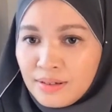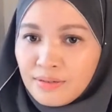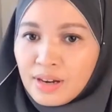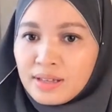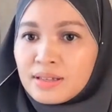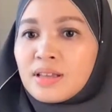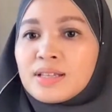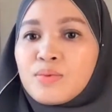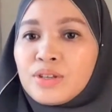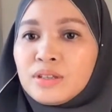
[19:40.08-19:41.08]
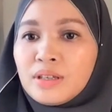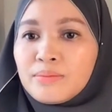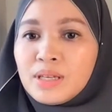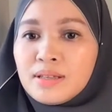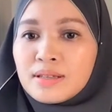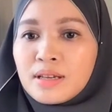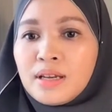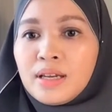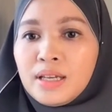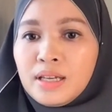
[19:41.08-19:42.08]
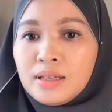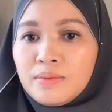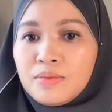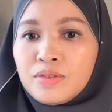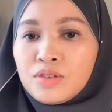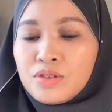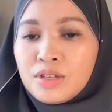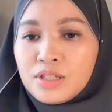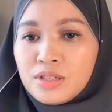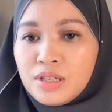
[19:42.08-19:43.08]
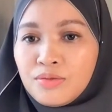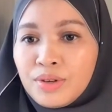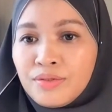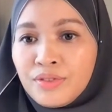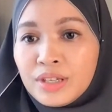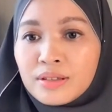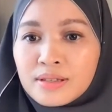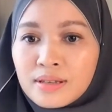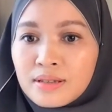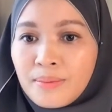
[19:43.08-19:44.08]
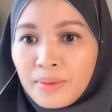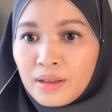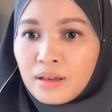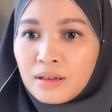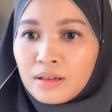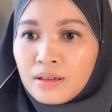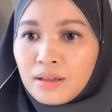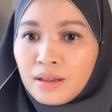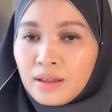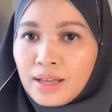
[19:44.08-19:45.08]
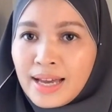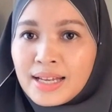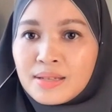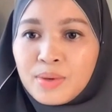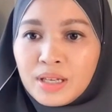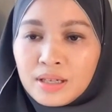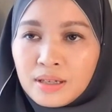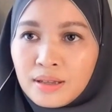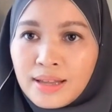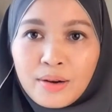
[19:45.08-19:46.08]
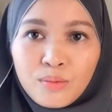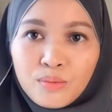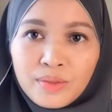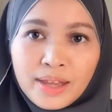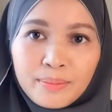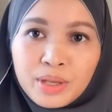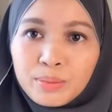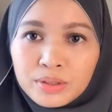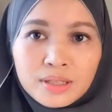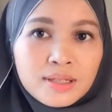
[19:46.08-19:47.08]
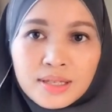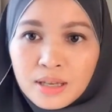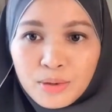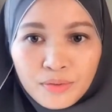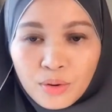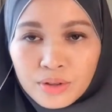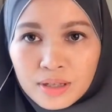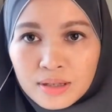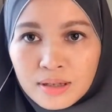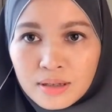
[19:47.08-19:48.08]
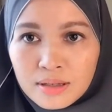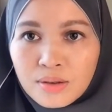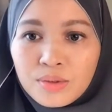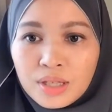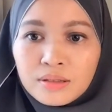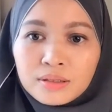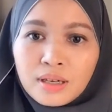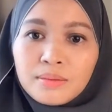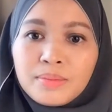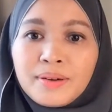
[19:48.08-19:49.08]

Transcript: Right, so that's what yield up means. It reveals something that has been hidden, that people didn't see before this. So yield up.